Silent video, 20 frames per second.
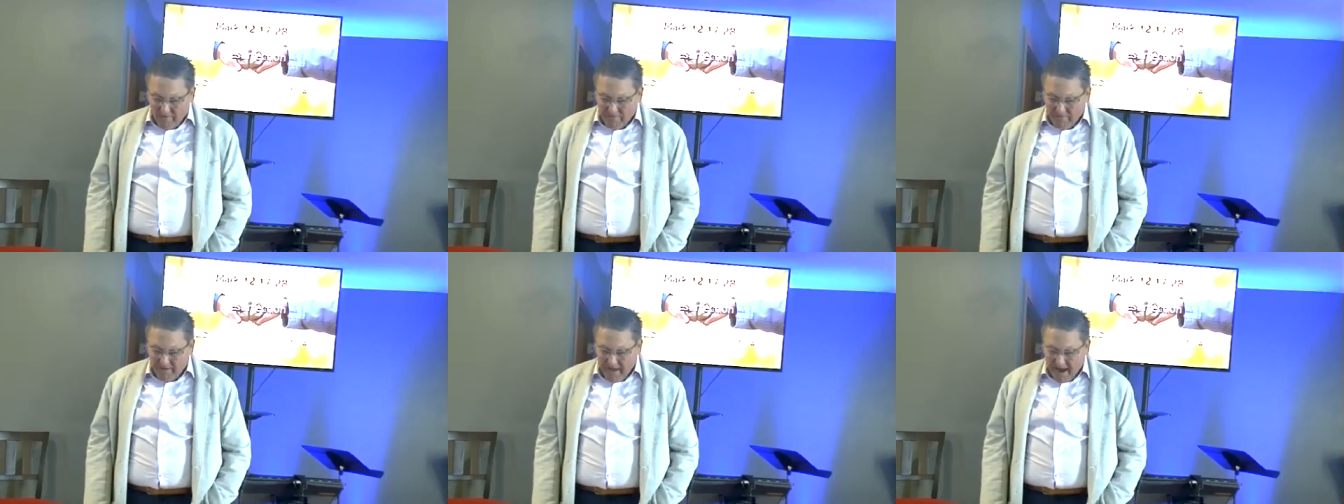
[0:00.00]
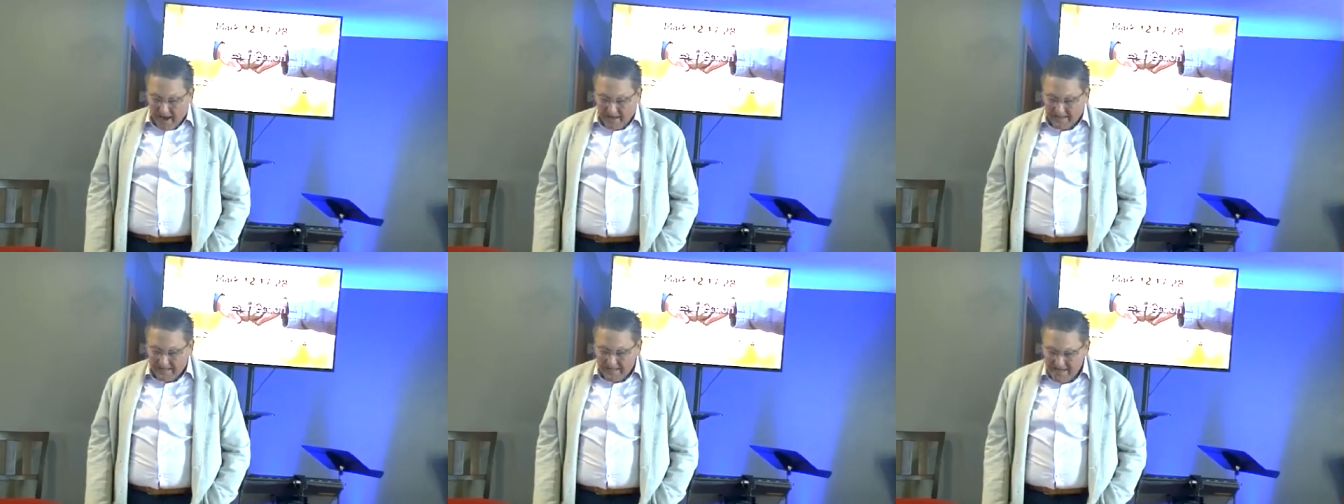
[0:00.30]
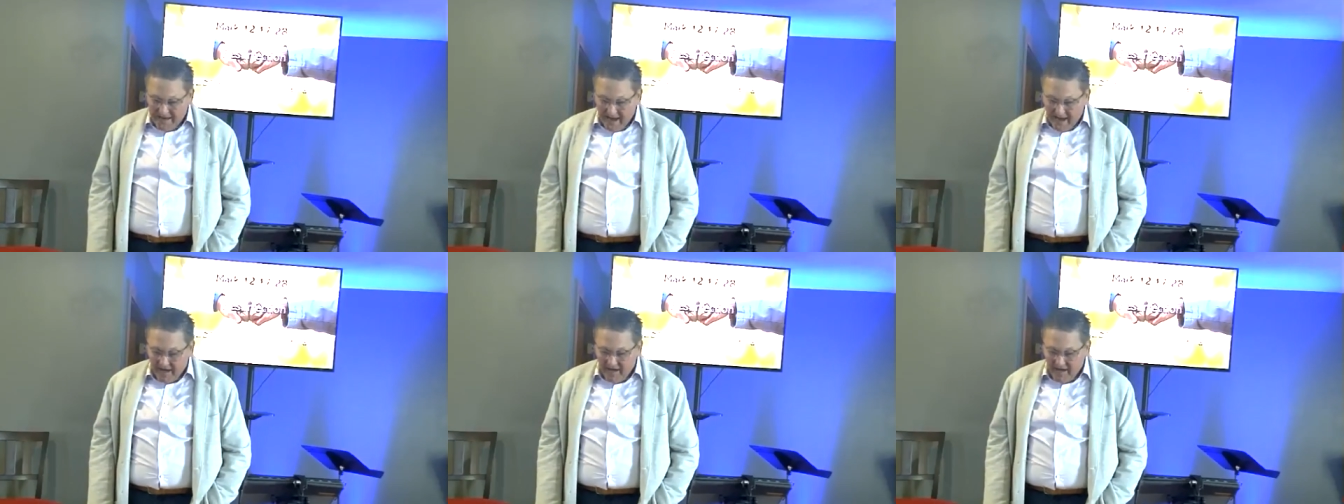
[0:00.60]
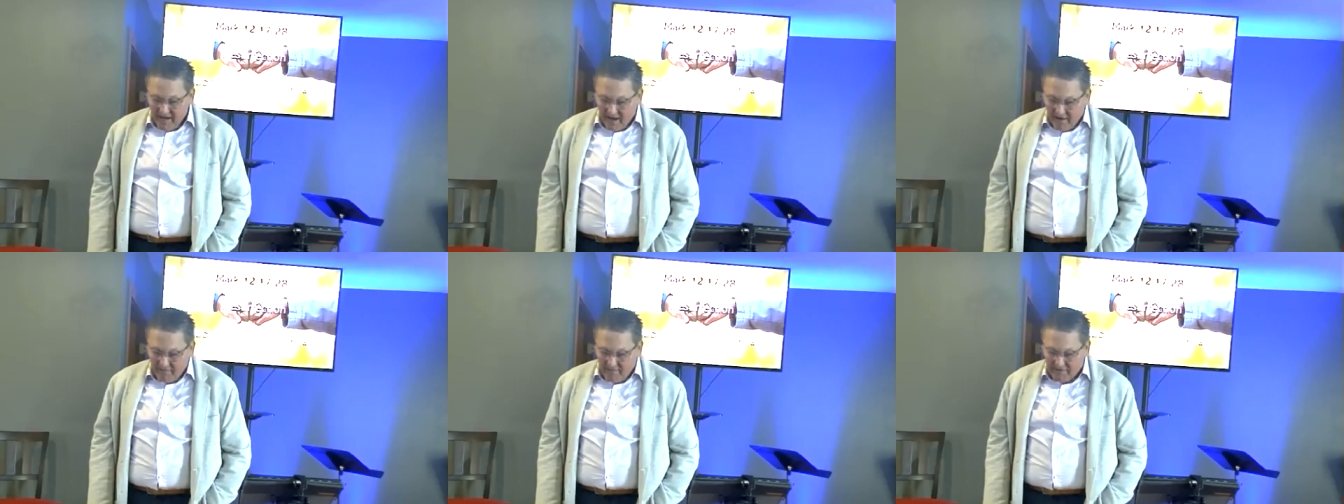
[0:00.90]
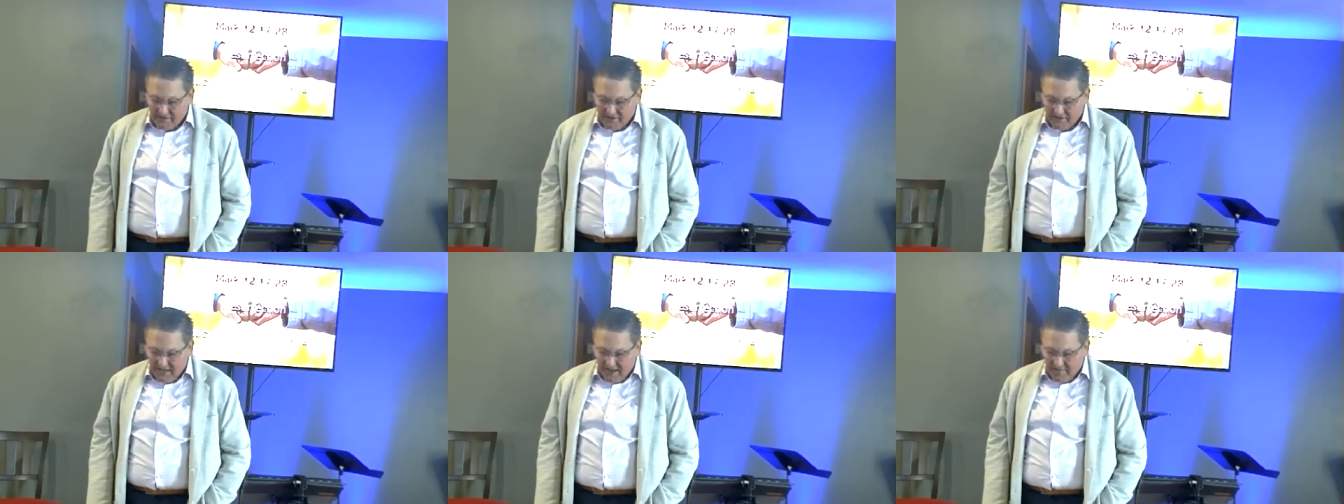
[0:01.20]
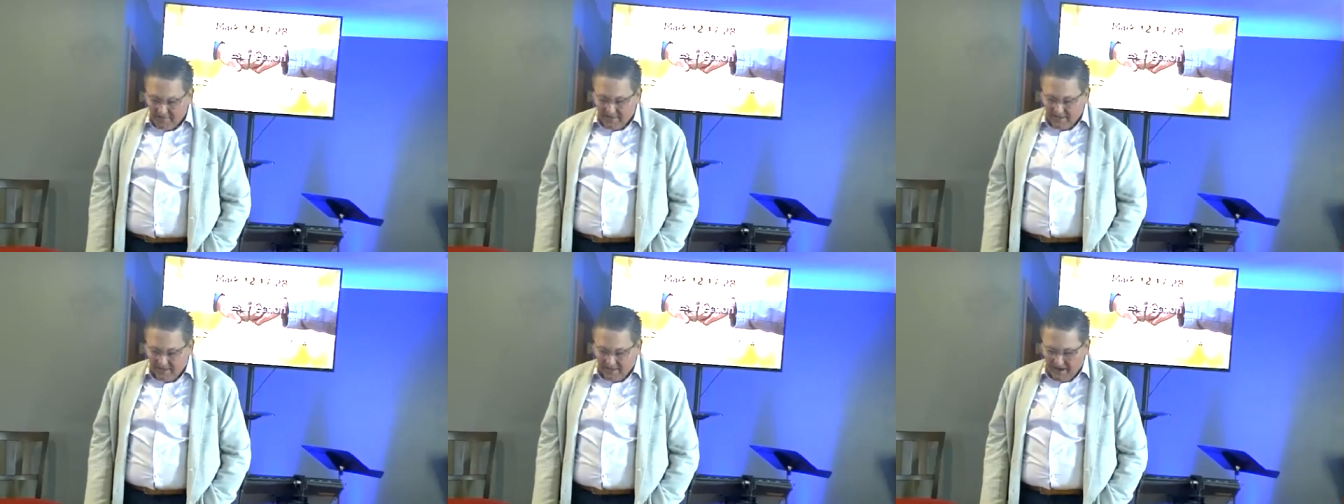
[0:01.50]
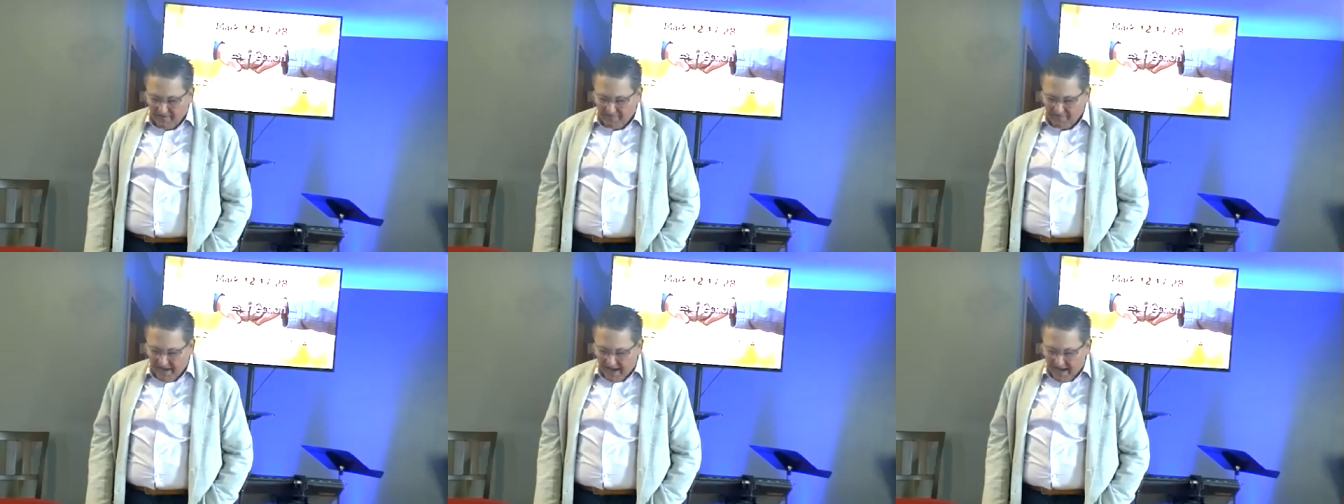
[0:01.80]
In fact, none of the seven
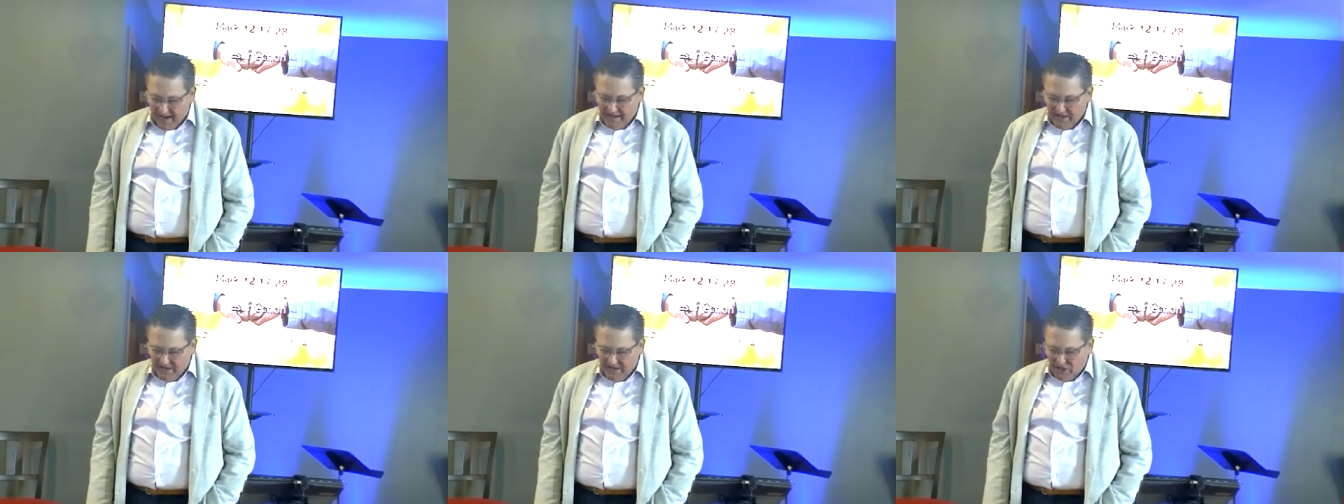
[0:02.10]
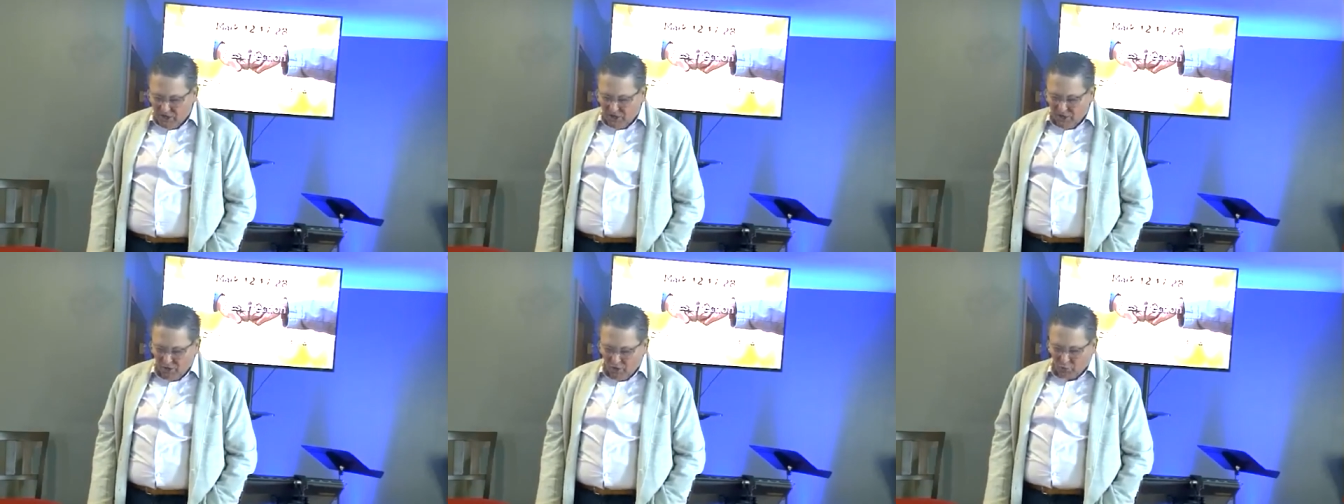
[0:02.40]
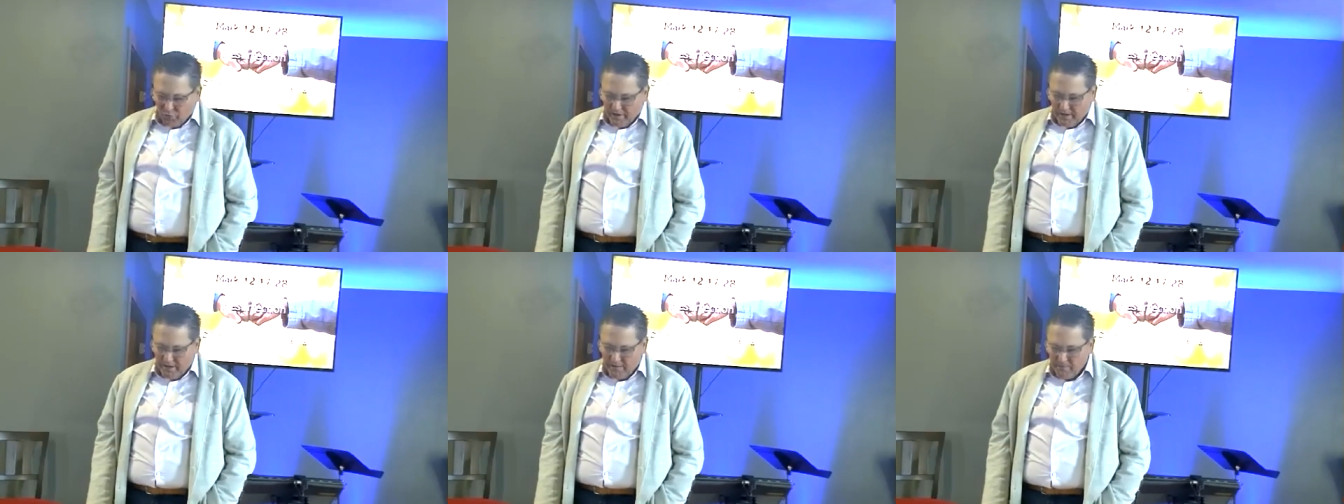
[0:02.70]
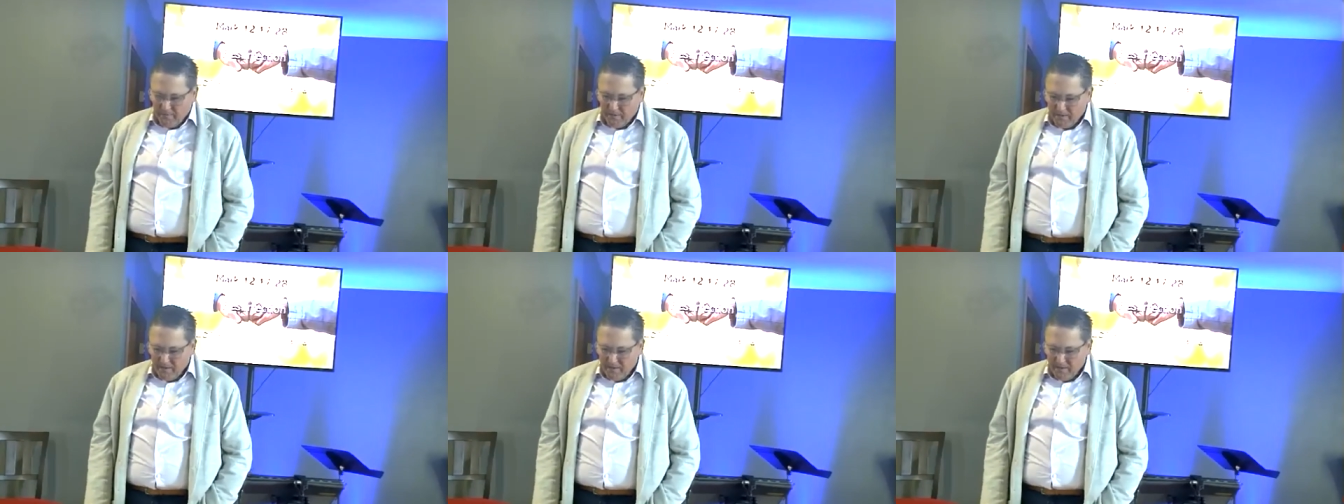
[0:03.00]
left any children.